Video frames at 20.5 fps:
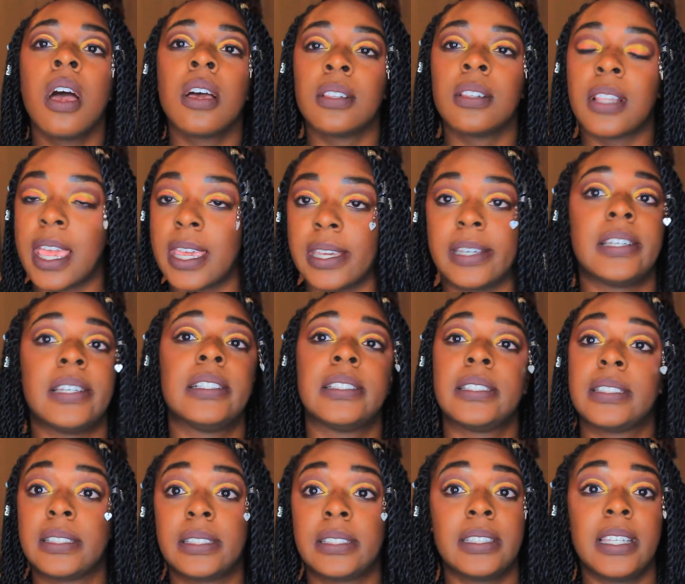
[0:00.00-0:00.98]

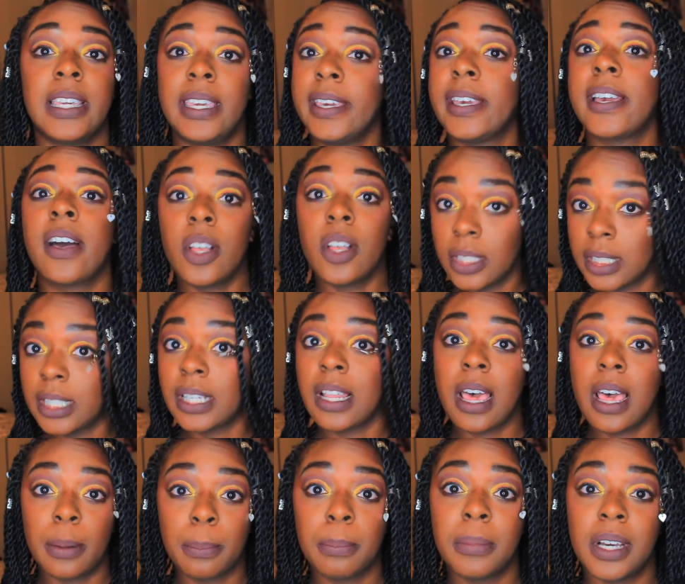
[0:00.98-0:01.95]
because it costs a
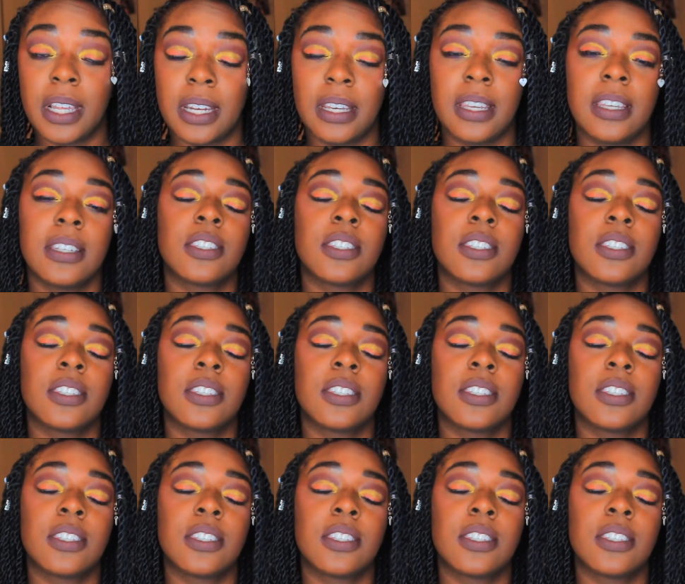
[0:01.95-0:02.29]
lot of money.